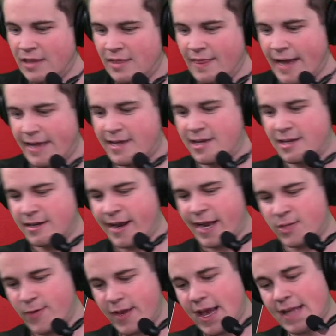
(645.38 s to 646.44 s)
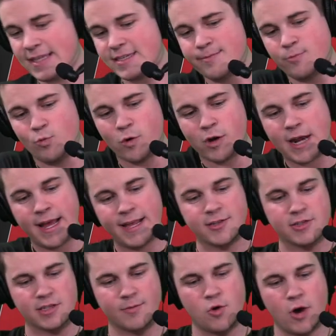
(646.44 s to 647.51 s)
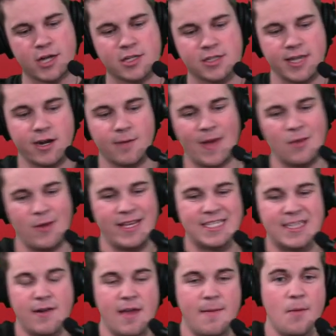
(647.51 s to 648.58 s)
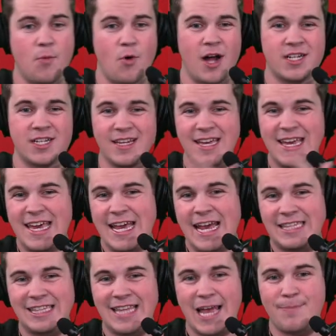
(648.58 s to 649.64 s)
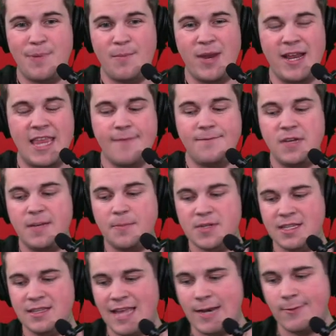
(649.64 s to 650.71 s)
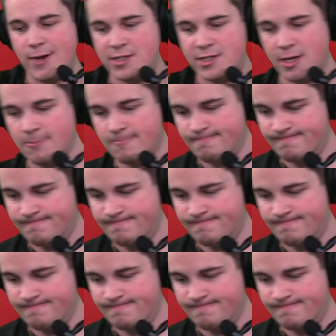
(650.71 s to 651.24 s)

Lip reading: Like, because we're going to answer some questions later. By the way, 78 people watching. Hit the like button. We need that 50% like ratio.